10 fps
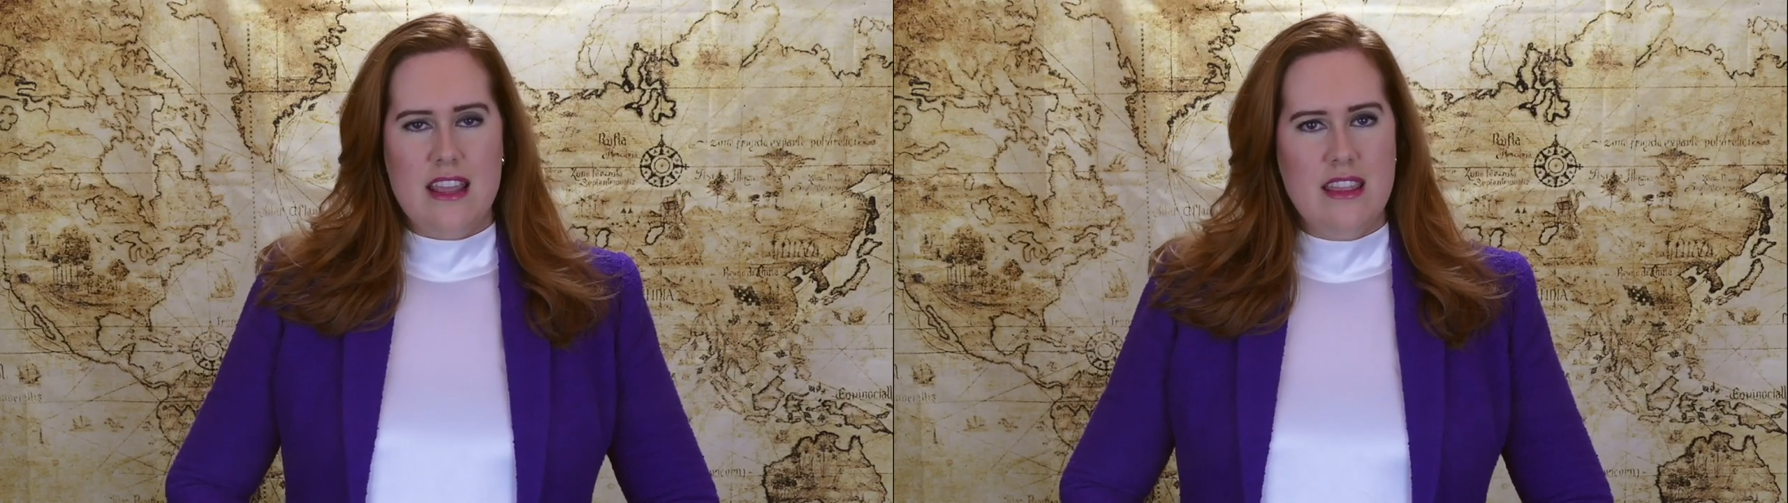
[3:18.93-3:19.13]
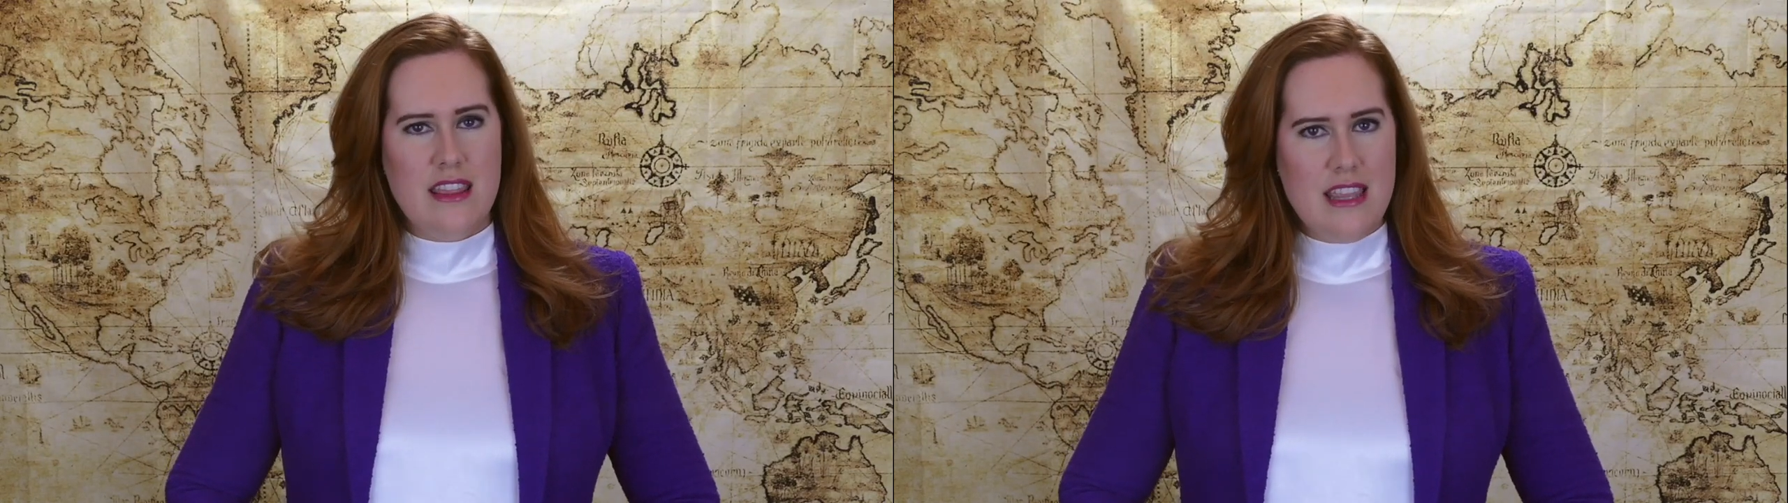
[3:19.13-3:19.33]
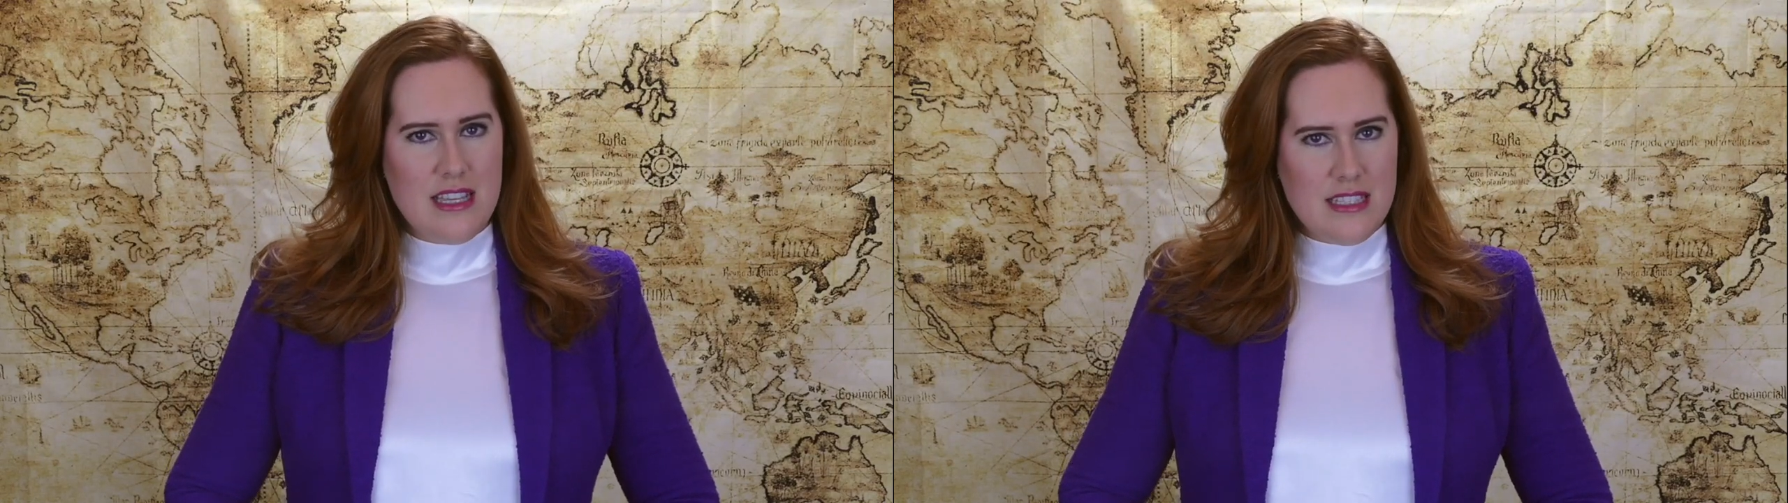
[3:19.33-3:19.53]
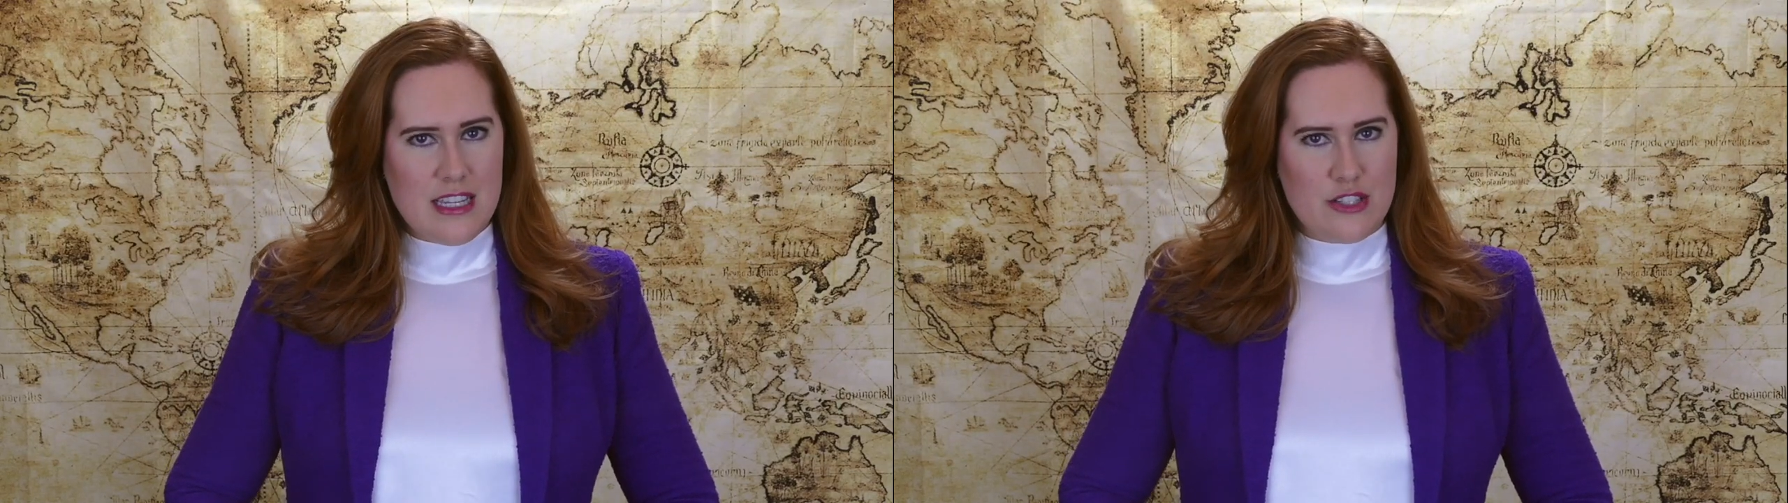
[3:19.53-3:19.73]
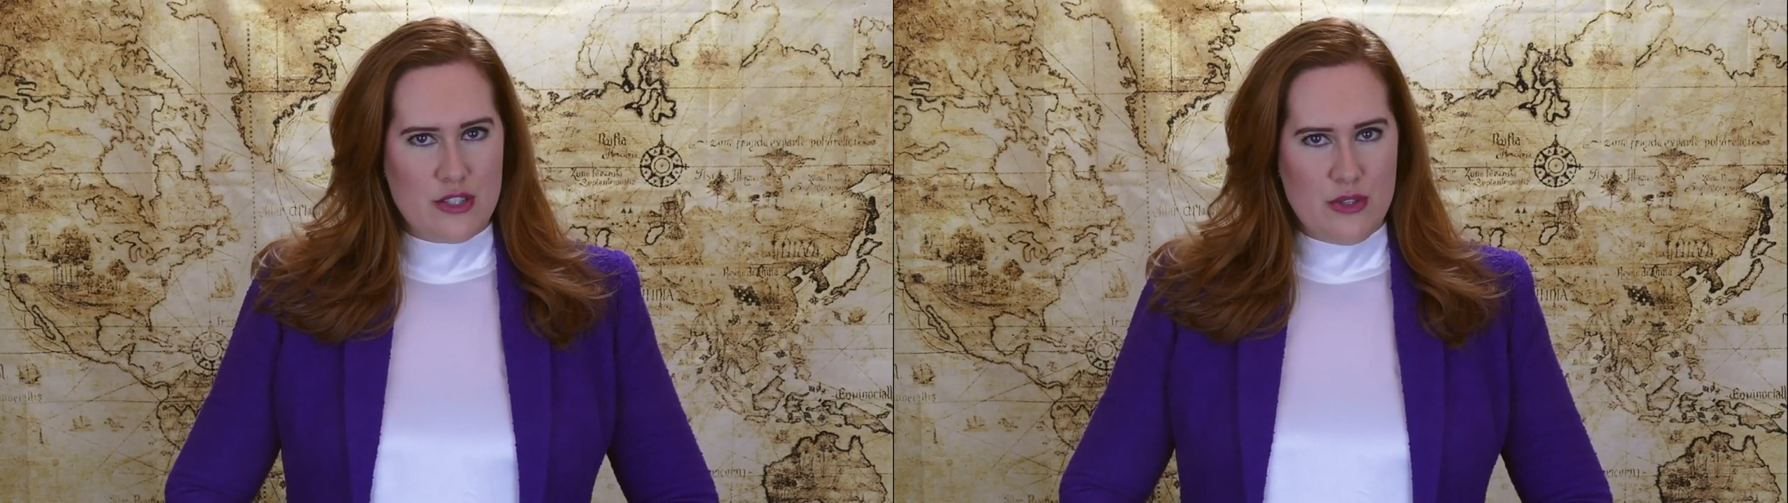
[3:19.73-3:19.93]
in this
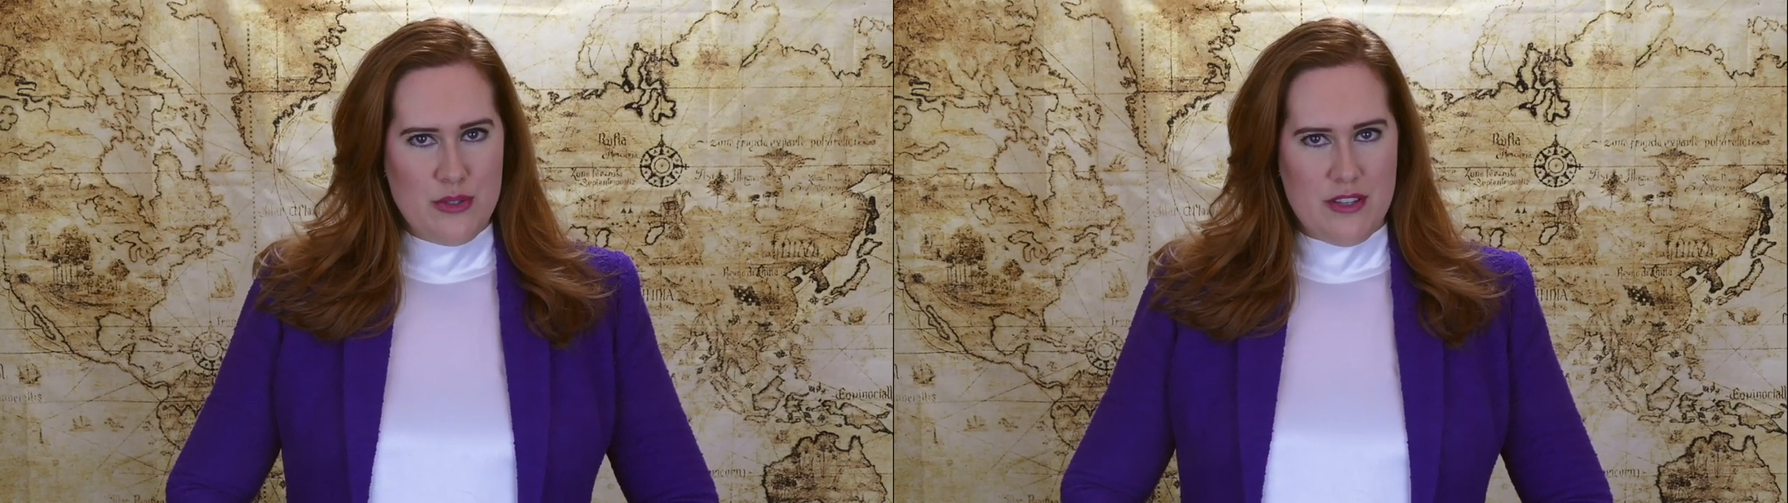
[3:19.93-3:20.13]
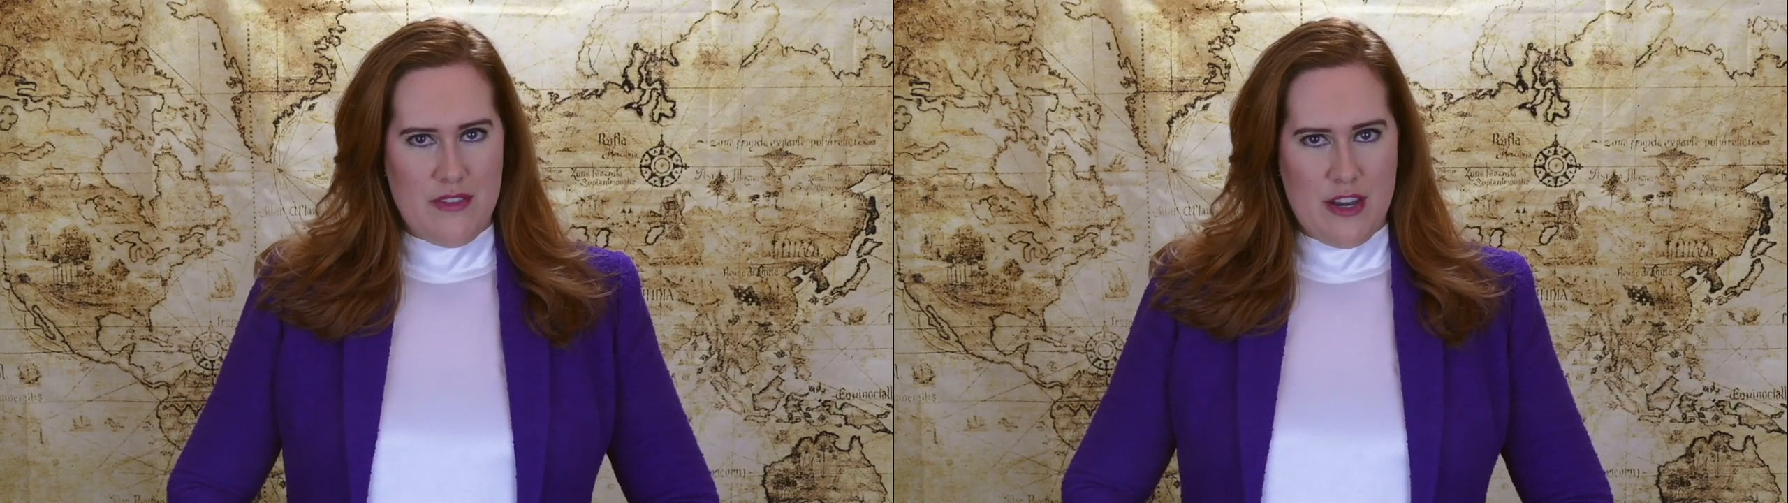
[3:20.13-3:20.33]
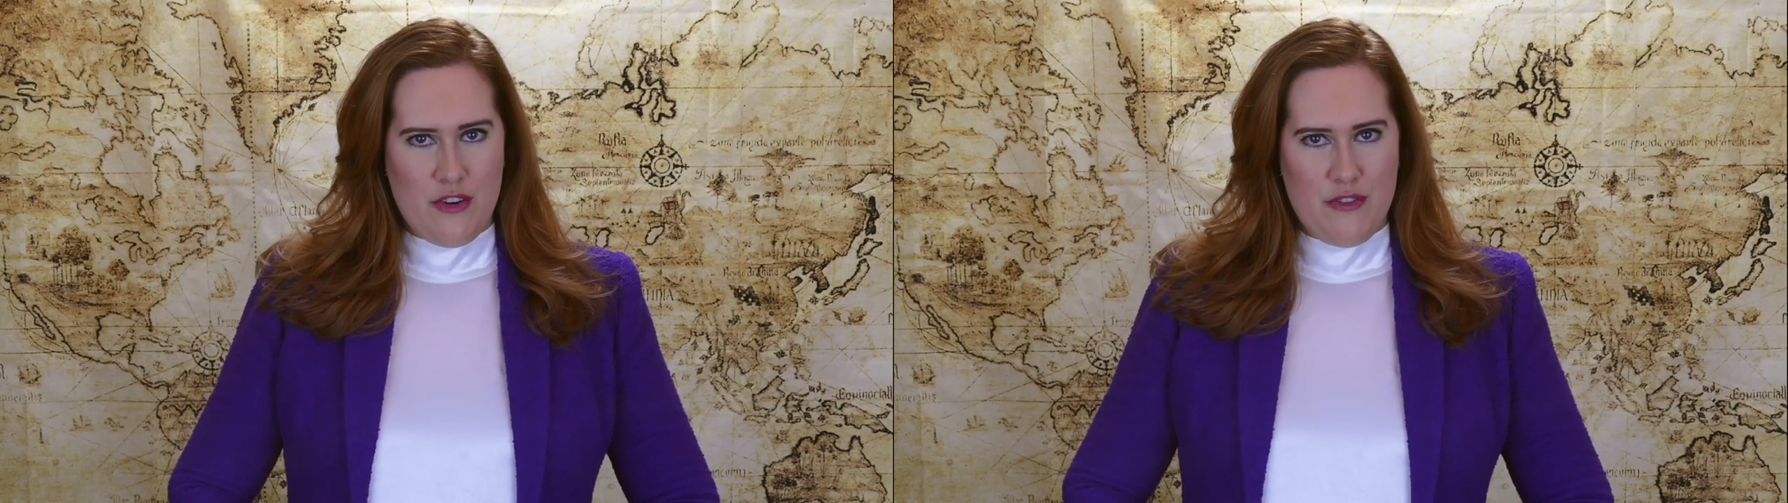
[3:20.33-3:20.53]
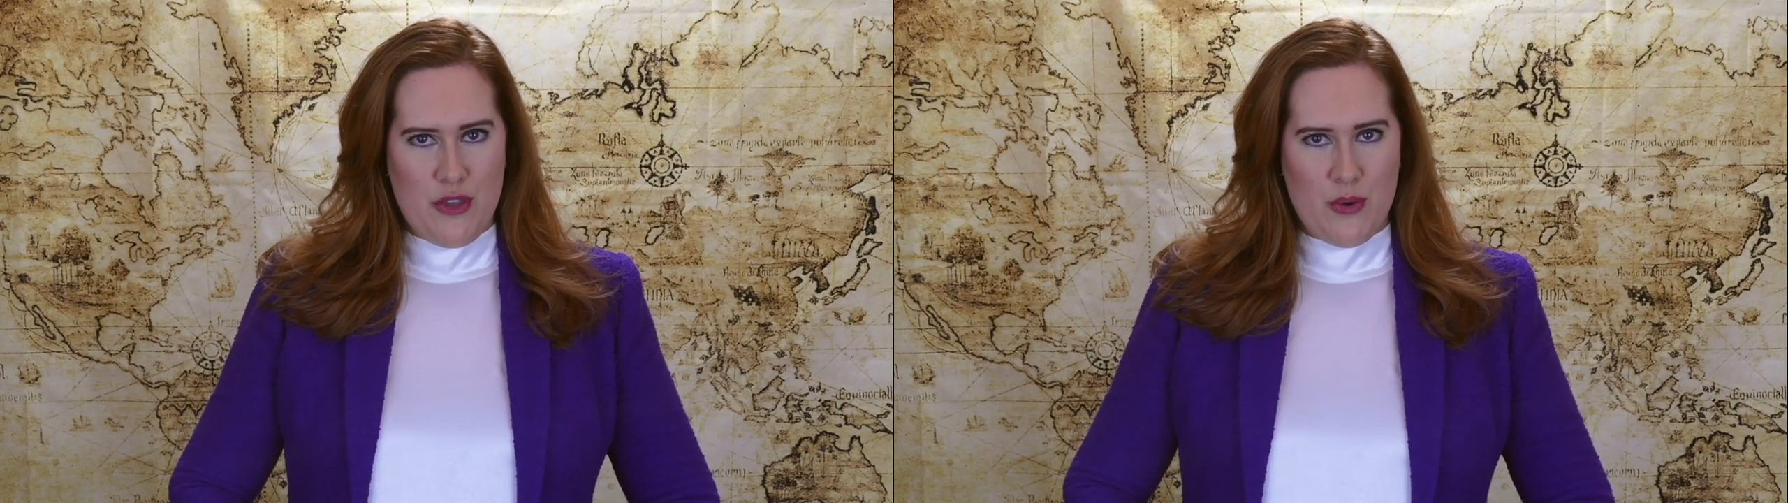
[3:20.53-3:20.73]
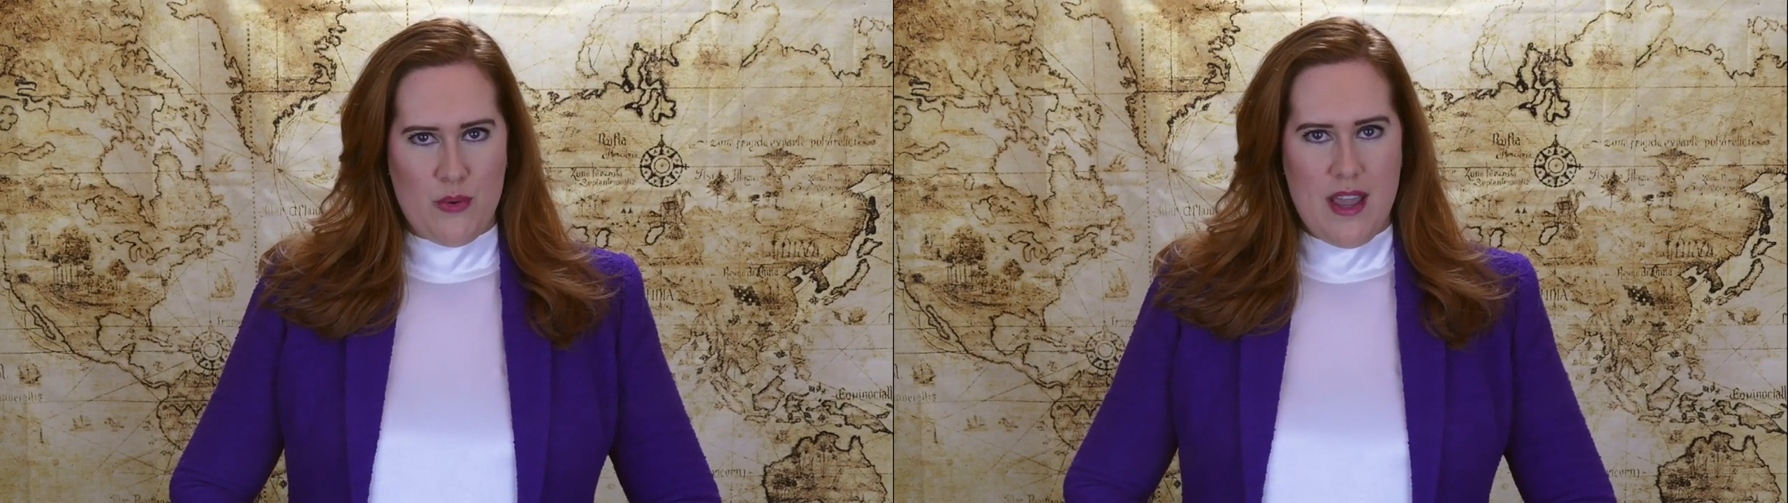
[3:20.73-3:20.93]
exclusive
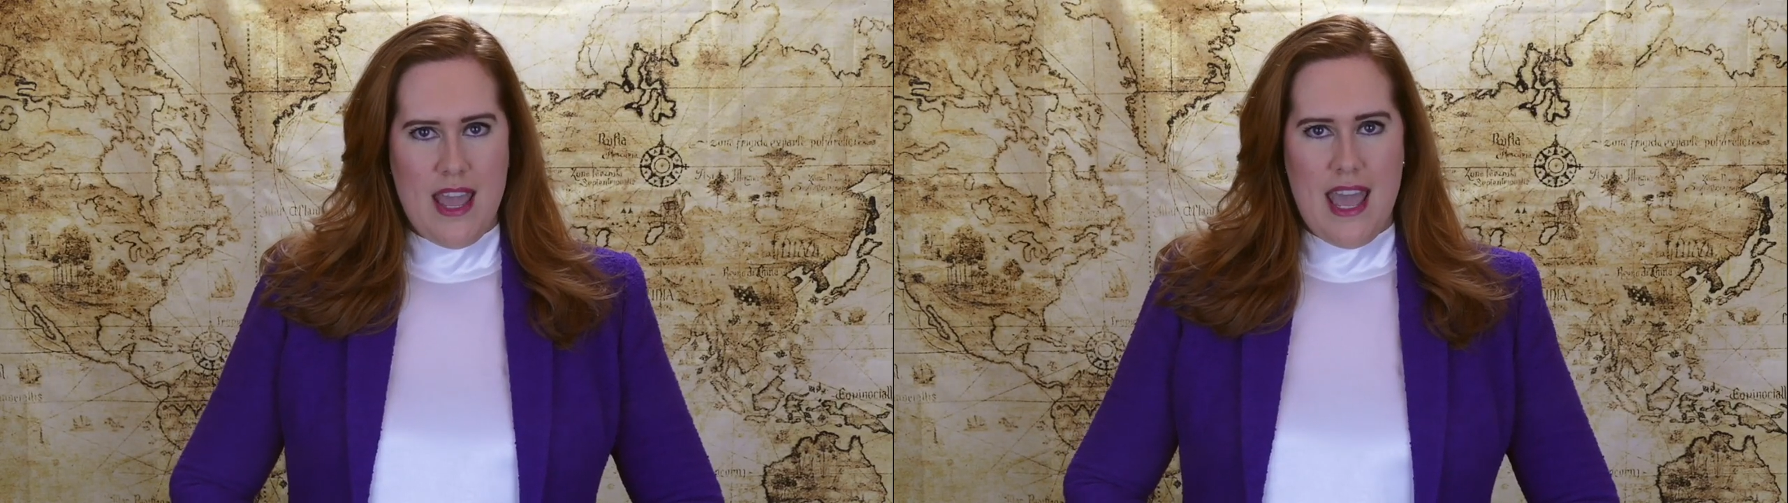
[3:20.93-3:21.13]
interview,